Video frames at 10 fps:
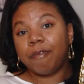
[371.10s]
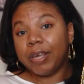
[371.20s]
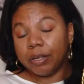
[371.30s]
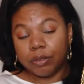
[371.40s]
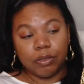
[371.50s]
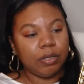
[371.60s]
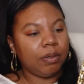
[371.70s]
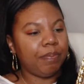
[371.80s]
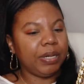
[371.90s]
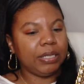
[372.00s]
filled,
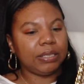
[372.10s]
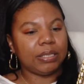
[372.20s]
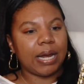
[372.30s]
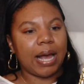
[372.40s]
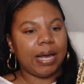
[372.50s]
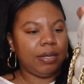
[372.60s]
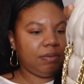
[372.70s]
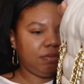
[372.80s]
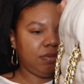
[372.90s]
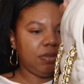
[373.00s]
but it's not,
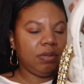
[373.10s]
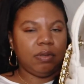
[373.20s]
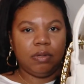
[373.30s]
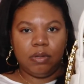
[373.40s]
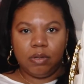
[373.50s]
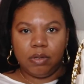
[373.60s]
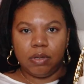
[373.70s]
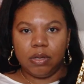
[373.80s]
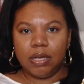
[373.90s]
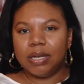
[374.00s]

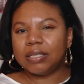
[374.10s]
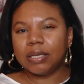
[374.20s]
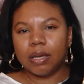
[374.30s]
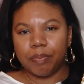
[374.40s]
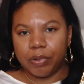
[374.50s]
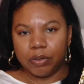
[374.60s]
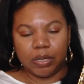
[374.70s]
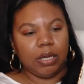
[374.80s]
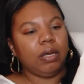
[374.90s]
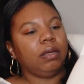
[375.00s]
it doesn't get
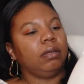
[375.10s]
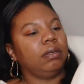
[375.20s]
bulky.